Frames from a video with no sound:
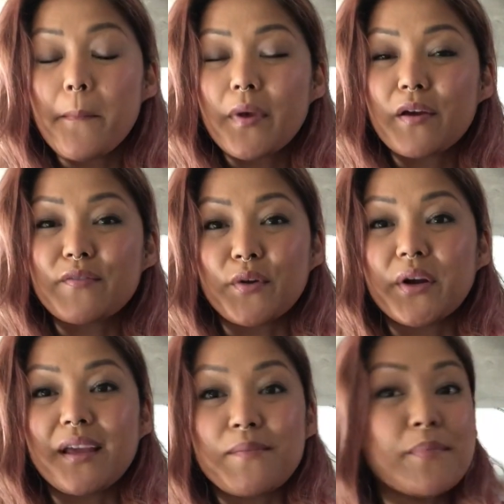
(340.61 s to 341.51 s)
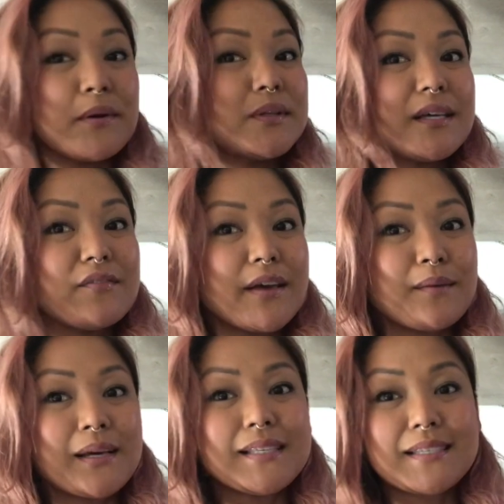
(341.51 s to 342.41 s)
converting and building a van
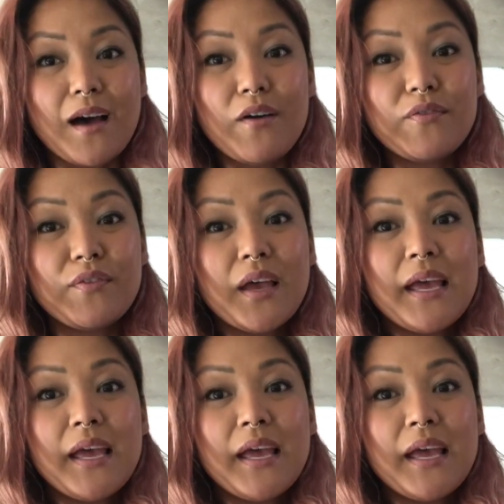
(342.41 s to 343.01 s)
myself,